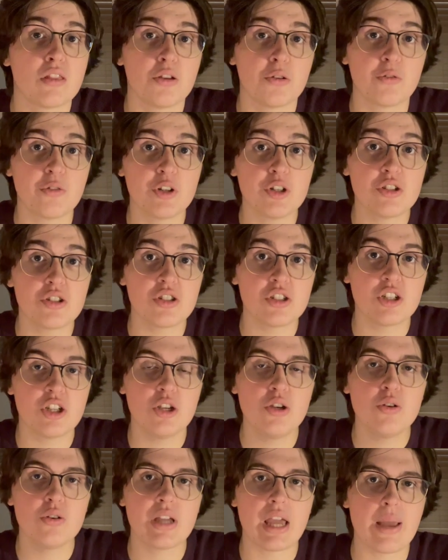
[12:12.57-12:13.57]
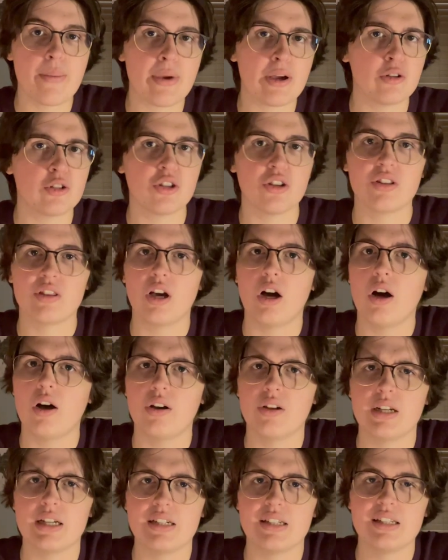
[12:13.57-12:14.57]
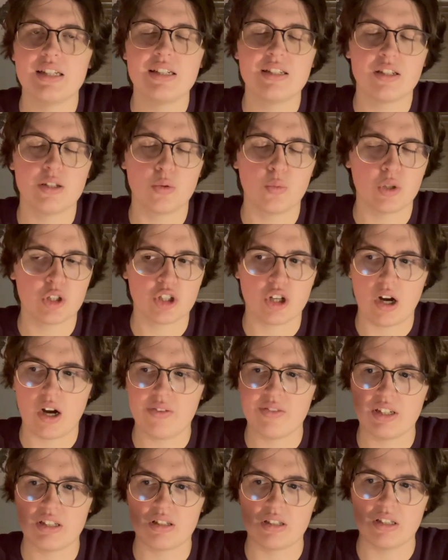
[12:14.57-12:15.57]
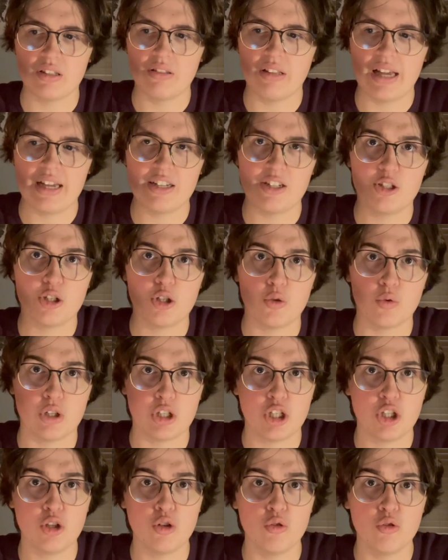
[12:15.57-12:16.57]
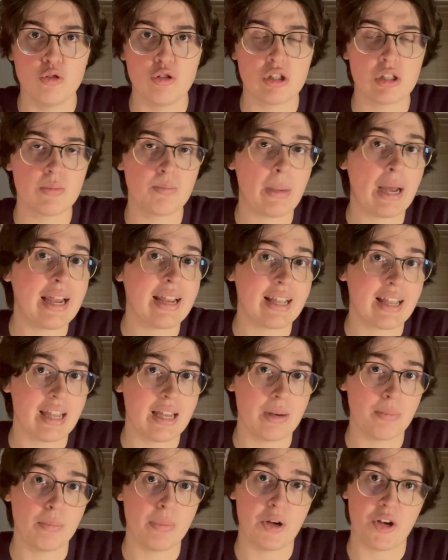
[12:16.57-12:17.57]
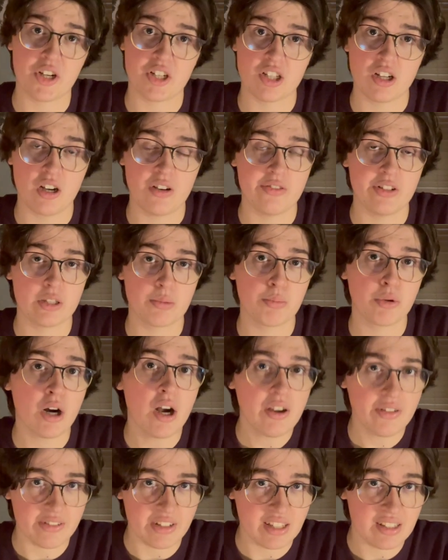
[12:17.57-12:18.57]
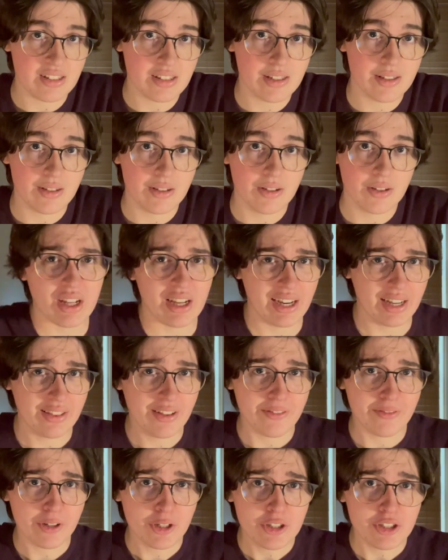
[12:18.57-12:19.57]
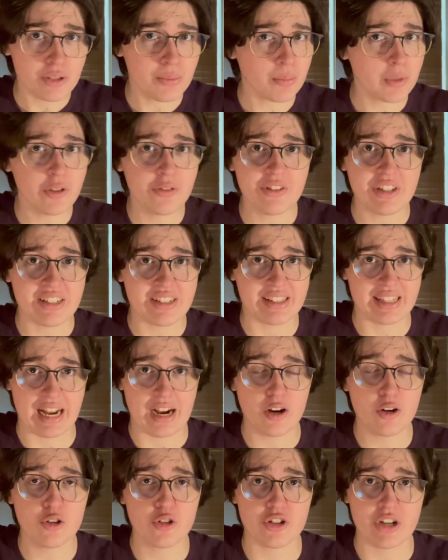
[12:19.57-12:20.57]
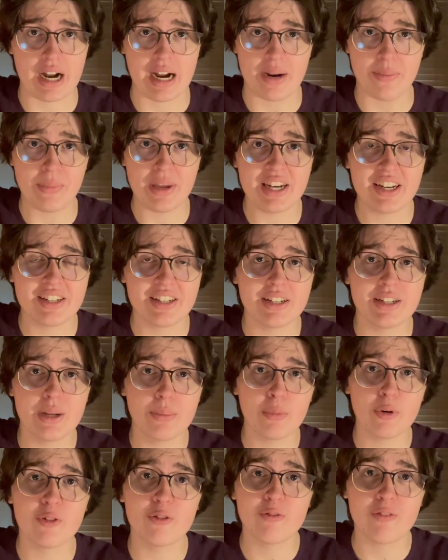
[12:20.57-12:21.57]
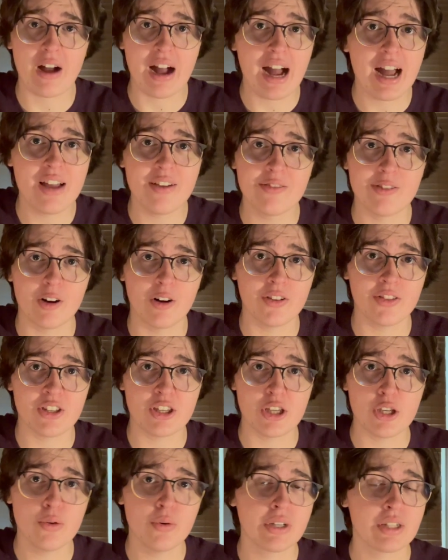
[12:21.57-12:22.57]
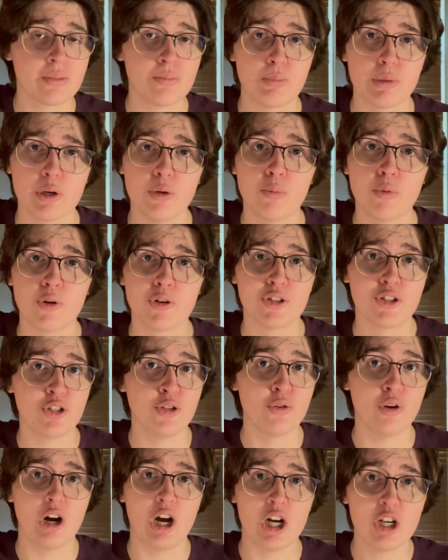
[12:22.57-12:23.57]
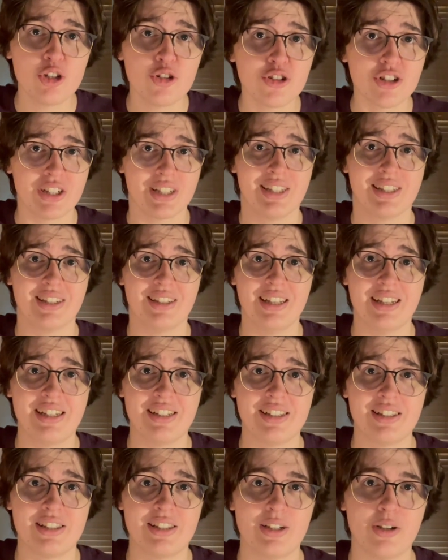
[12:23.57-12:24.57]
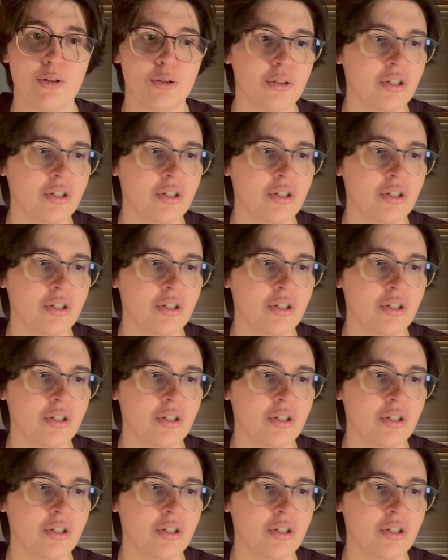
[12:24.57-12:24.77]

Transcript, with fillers: The first 2 came out during the holiday season, which obviously led to a huge spike in box office profits. And the first movie soundtrack made it to number 5 on the US Billboard 200's list, so